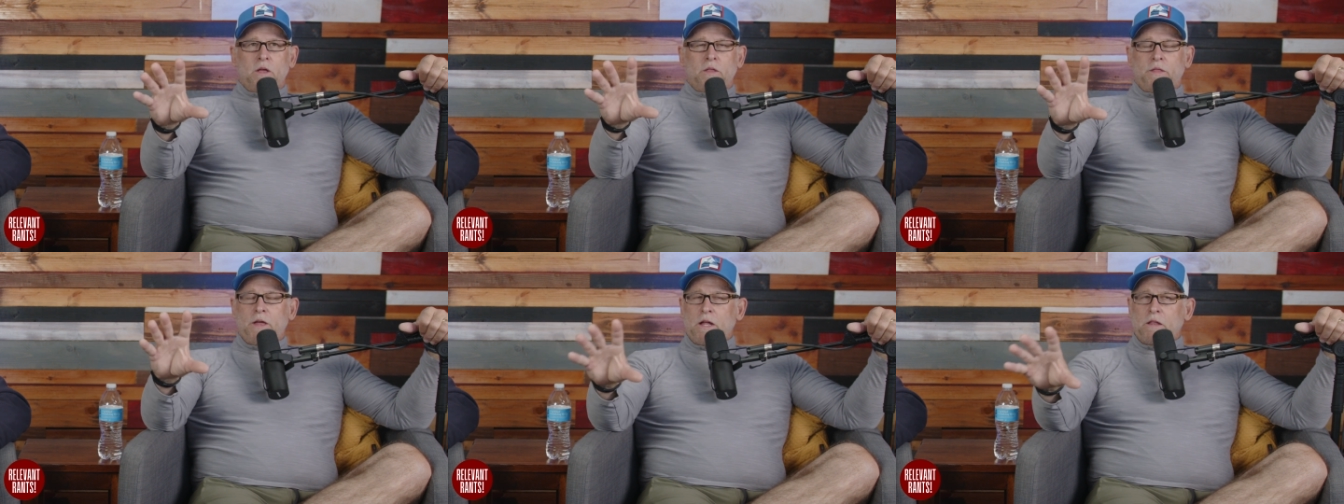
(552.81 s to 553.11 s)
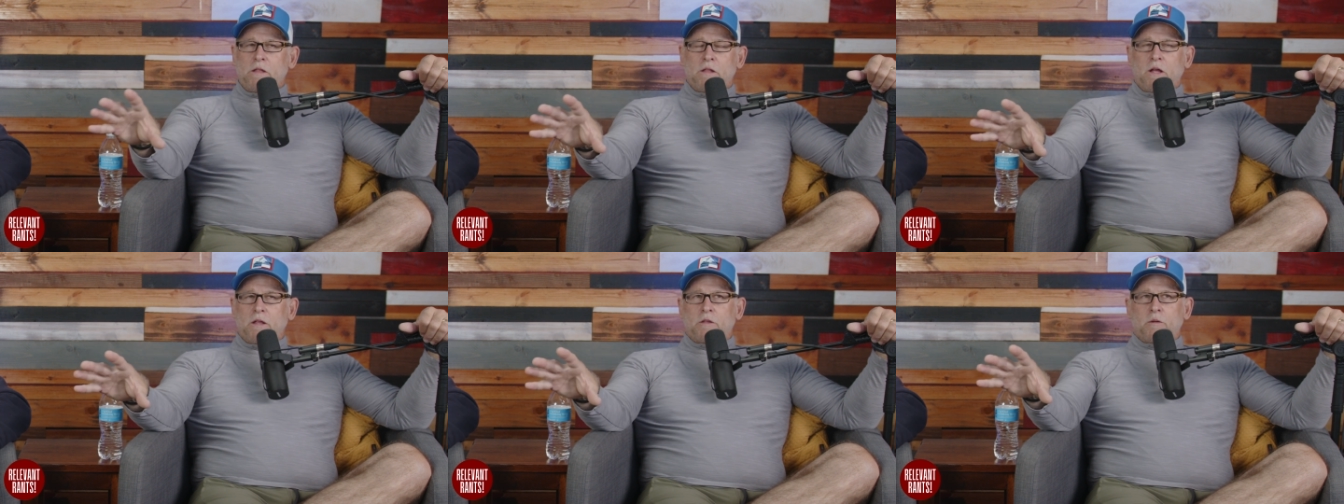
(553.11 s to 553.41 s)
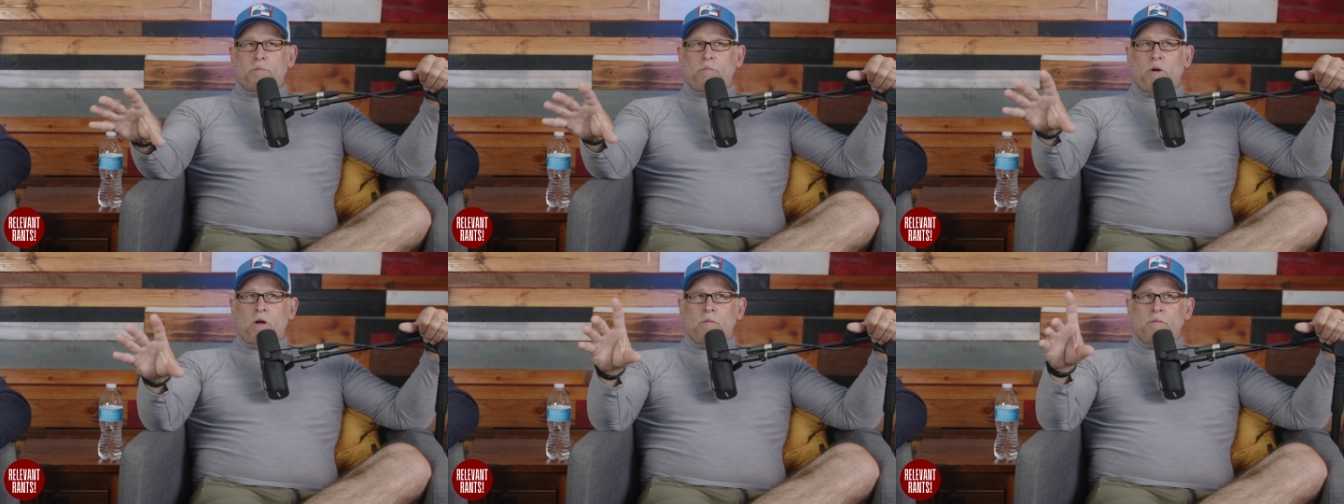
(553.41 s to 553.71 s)
That's not
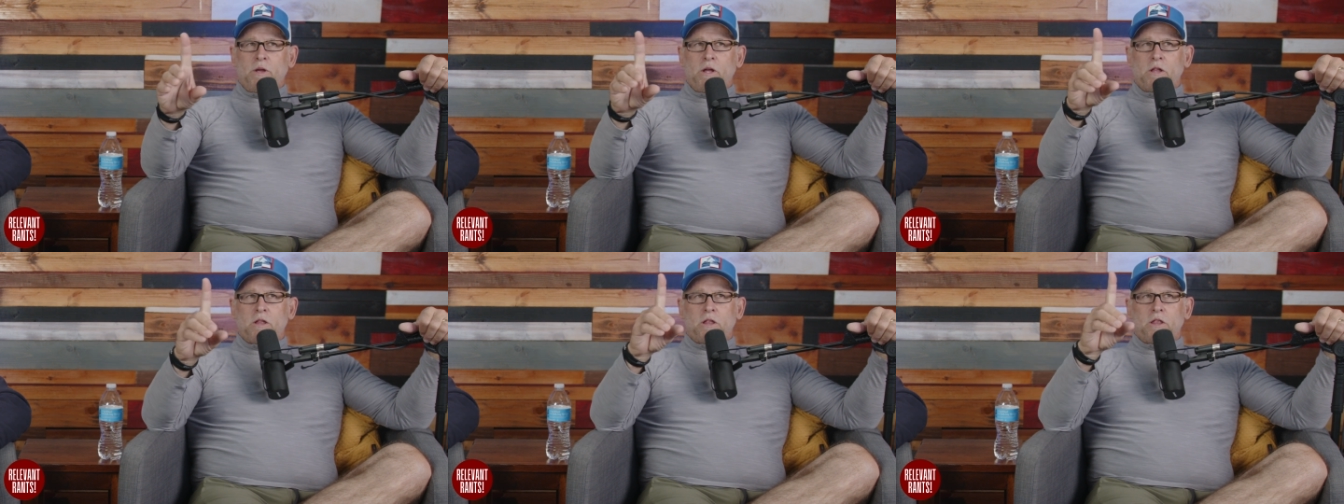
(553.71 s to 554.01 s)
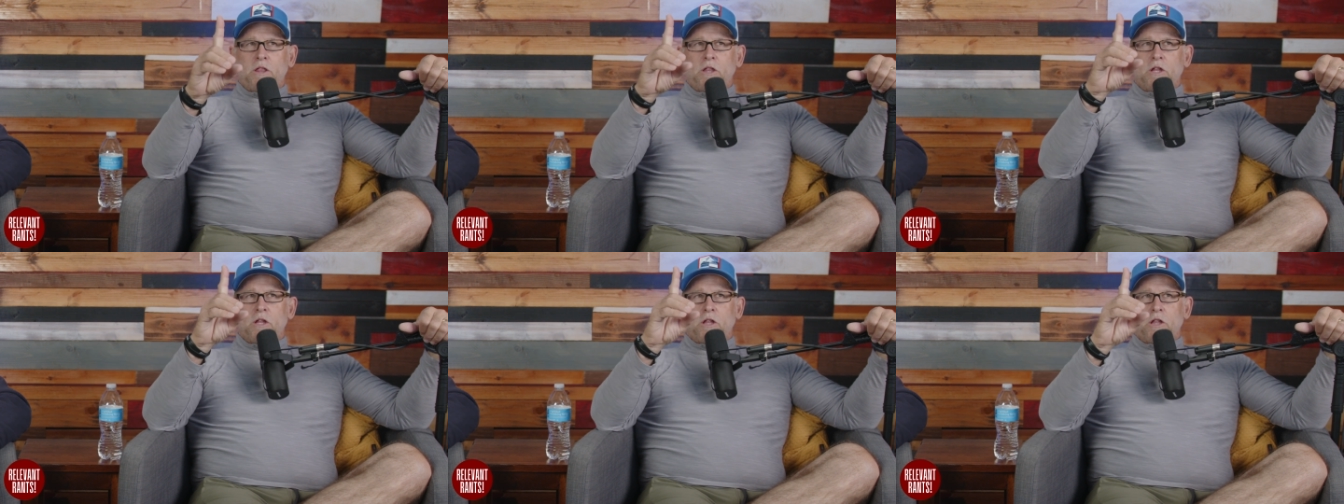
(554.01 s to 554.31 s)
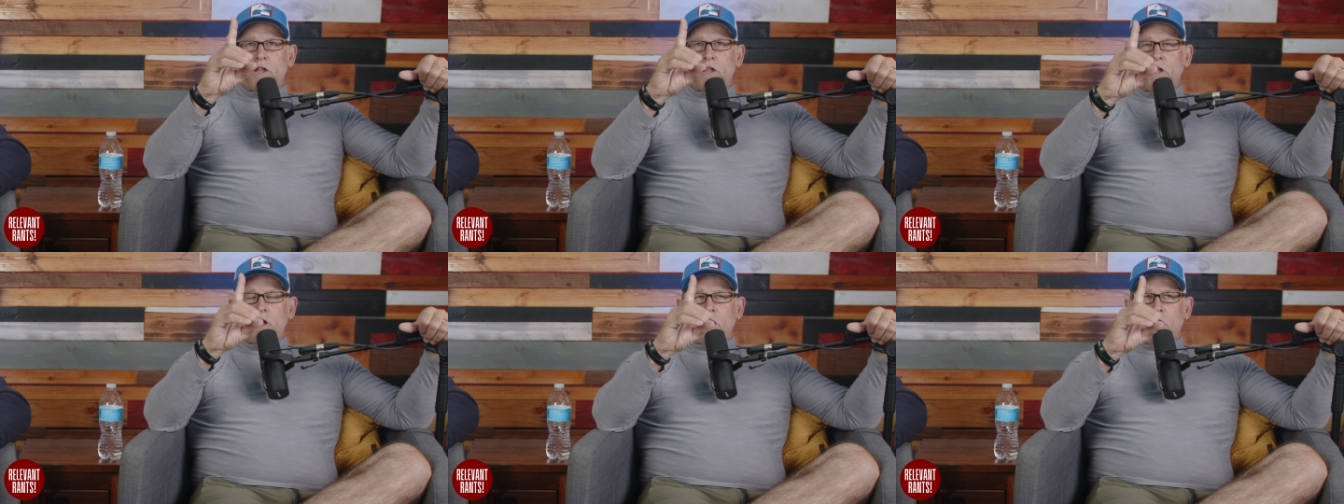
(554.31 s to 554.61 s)
the problem. It's
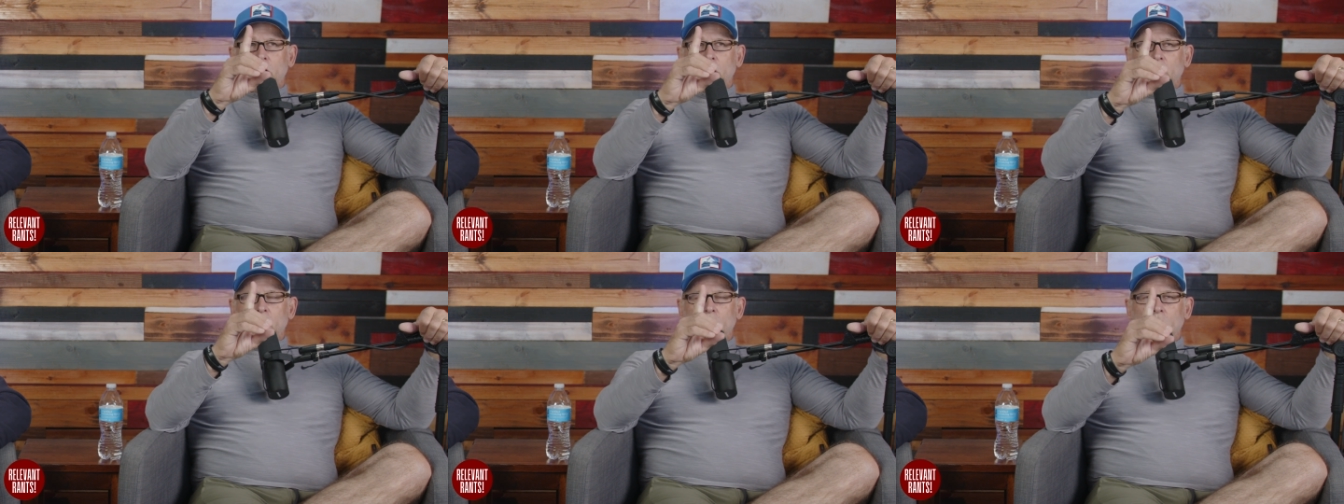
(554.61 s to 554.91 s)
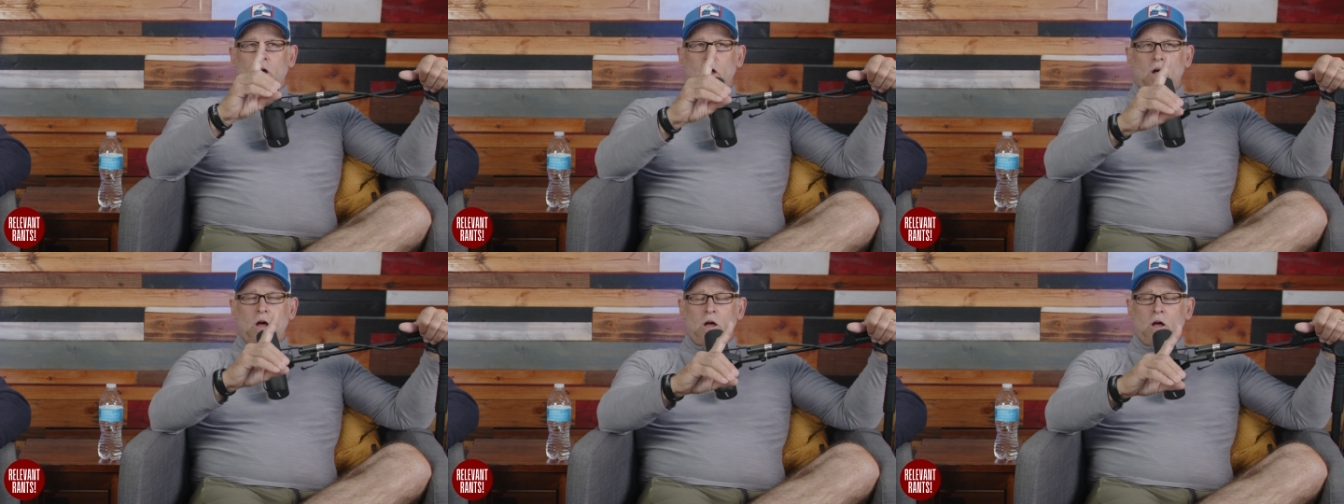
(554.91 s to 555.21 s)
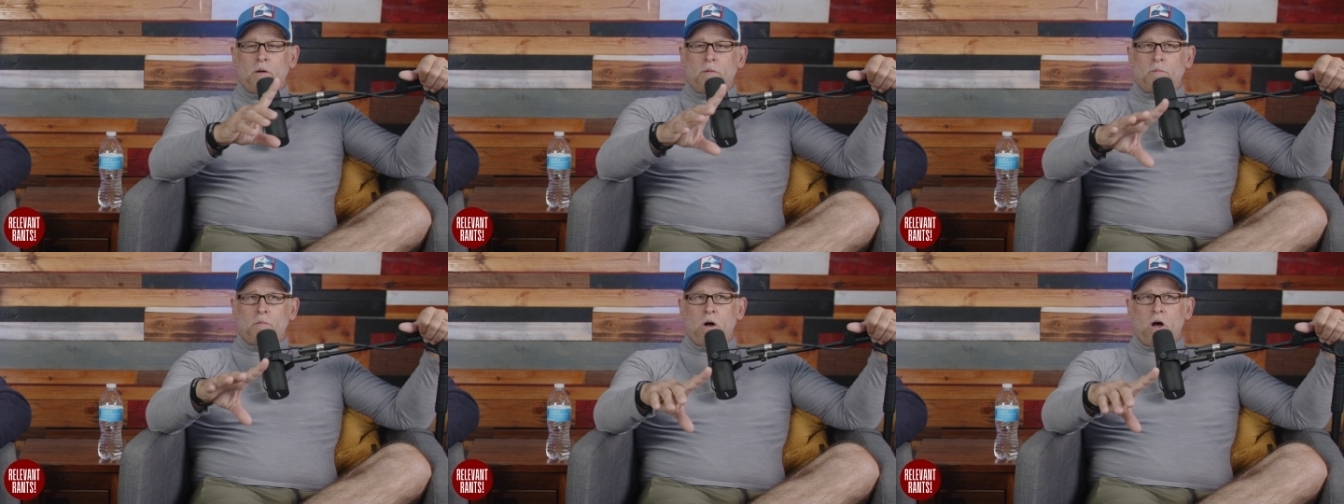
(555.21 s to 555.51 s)
this
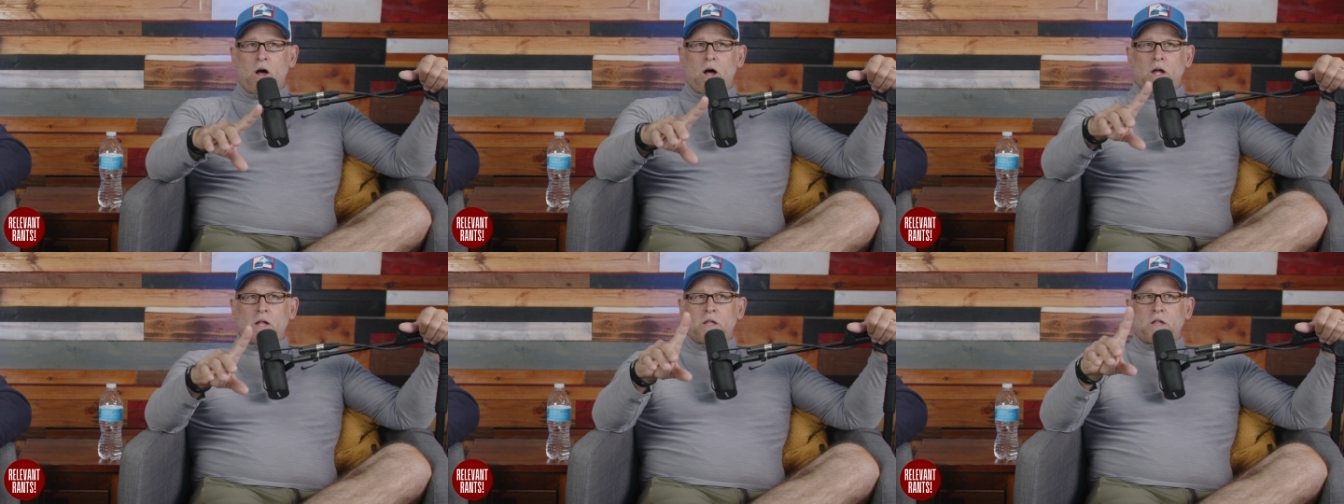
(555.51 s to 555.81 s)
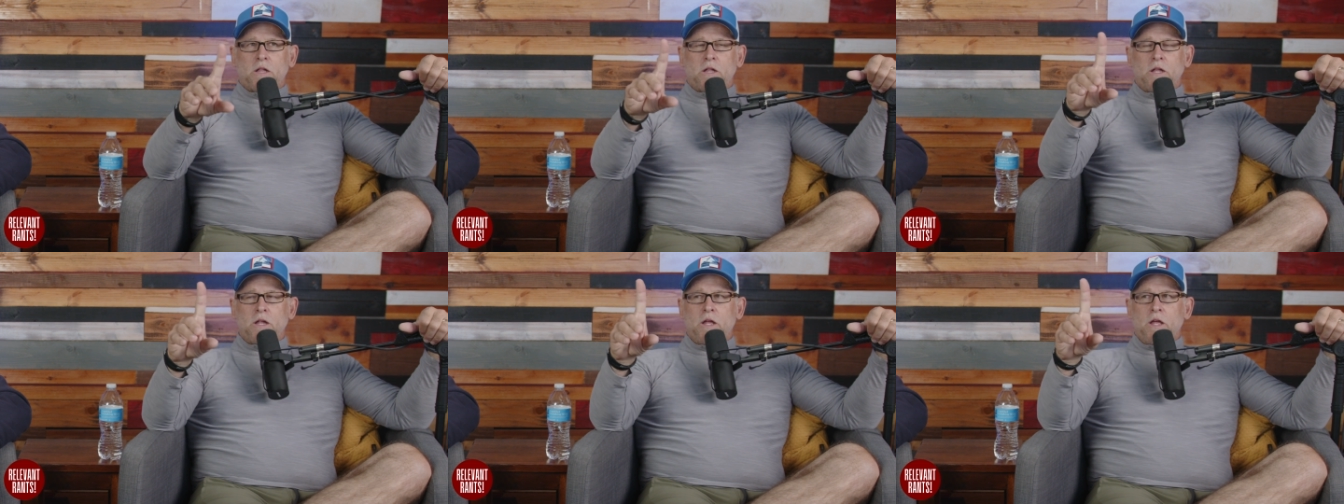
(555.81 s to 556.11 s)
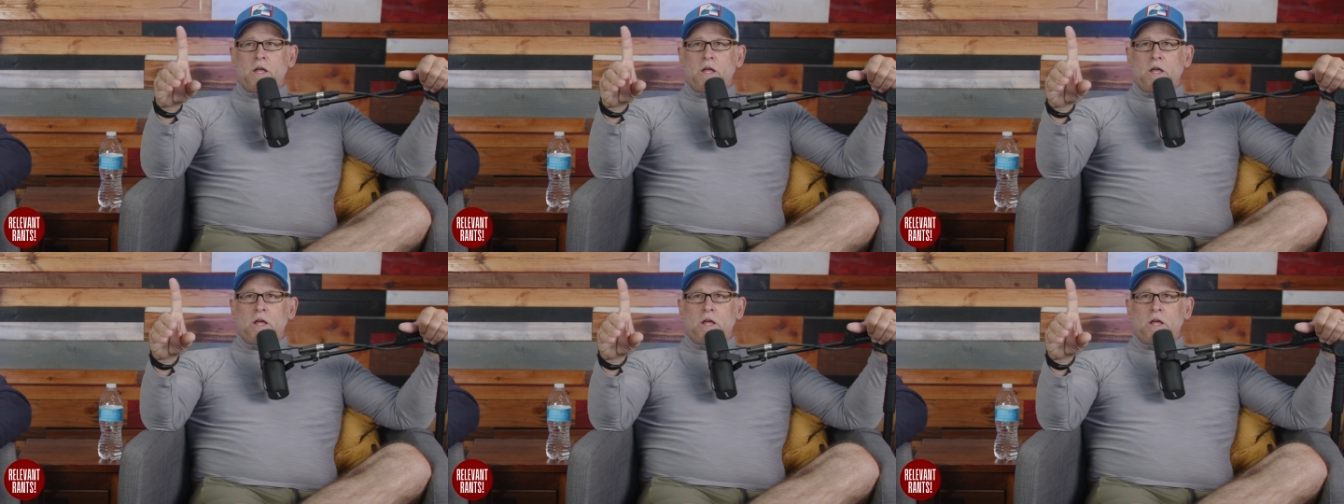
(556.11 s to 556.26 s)
Hamas.